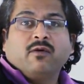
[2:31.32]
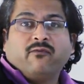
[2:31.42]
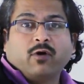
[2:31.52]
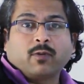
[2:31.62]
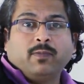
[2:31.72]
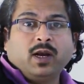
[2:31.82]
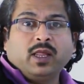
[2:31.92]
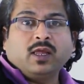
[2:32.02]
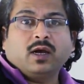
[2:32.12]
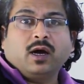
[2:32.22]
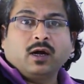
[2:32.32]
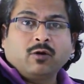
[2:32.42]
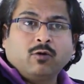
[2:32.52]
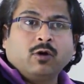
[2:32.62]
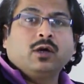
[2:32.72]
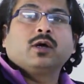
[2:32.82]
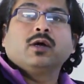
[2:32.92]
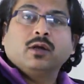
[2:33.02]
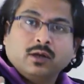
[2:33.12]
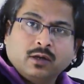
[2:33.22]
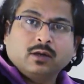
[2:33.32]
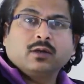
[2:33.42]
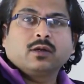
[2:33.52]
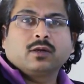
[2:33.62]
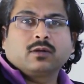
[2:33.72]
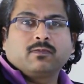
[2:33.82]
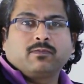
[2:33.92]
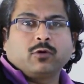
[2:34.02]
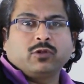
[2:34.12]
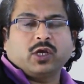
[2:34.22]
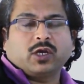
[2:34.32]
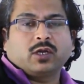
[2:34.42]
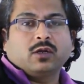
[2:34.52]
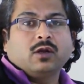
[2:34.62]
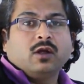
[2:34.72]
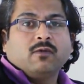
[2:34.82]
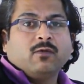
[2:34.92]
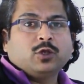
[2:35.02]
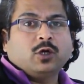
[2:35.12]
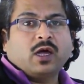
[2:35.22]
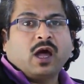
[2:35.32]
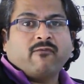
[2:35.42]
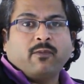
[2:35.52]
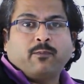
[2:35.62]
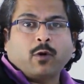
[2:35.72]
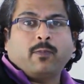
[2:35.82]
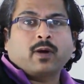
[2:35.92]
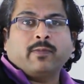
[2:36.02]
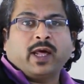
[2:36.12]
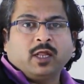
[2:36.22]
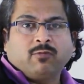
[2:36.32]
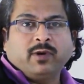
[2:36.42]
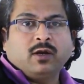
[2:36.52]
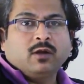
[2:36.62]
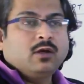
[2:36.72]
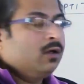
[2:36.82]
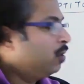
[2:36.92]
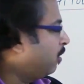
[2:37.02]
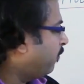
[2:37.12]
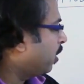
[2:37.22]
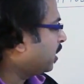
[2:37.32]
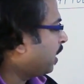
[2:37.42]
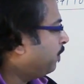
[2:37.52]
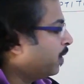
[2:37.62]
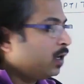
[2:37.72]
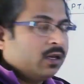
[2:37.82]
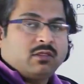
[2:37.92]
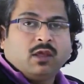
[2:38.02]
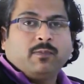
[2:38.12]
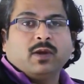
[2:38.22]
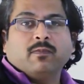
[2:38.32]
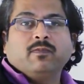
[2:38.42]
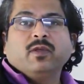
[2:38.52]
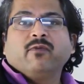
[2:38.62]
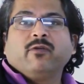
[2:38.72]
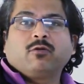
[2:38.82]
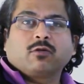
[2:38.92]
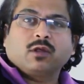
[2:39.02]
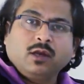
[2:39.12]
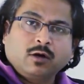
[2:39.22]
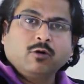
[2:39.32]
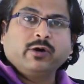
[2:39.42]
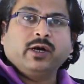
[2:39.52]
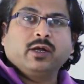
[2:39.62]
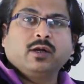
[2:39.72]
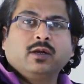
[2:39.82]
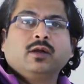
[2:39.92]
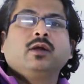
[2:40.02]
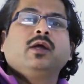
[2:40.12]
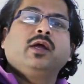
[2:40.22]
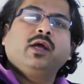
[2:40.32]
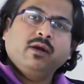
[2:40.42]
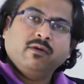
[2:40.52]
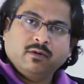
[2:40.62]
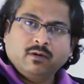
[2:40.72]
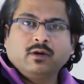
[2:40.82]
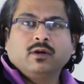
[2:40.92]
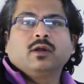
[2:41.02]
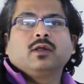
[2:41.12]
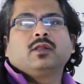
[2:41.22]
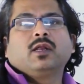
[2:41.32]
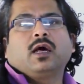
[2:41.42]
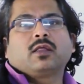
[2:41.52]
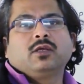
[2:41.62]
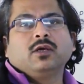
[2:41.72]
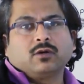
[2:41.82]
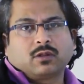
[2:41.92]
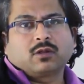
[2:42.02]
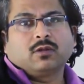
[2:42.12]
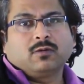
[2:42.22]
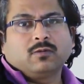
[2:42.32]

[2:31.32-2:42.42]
For building a good project, we should have a proper management. So for that part in CPM, which was included in the last years.